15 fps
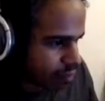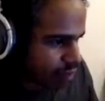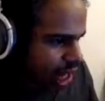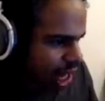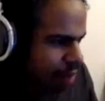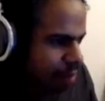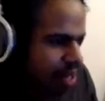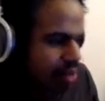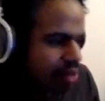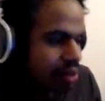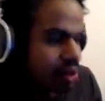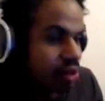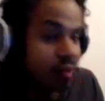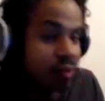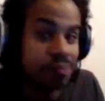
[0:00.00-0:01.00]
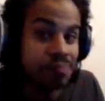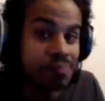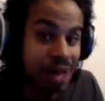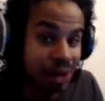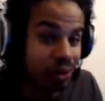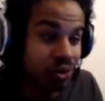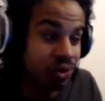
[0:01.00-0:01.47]
I meant a
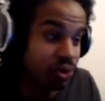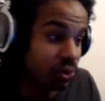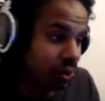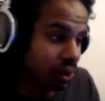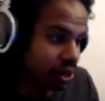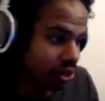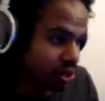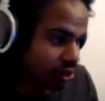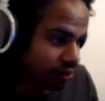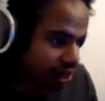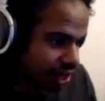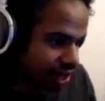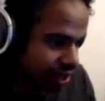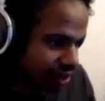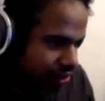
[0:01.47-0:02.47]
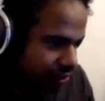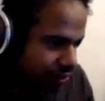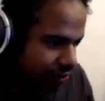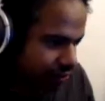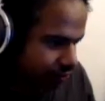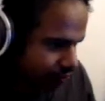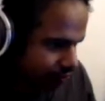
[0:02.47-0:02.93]
metal sword, I should have said.
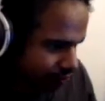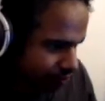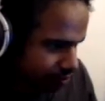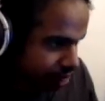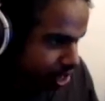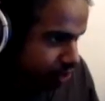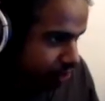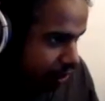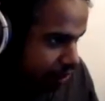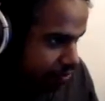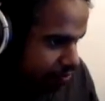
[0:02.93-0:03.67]
Either way.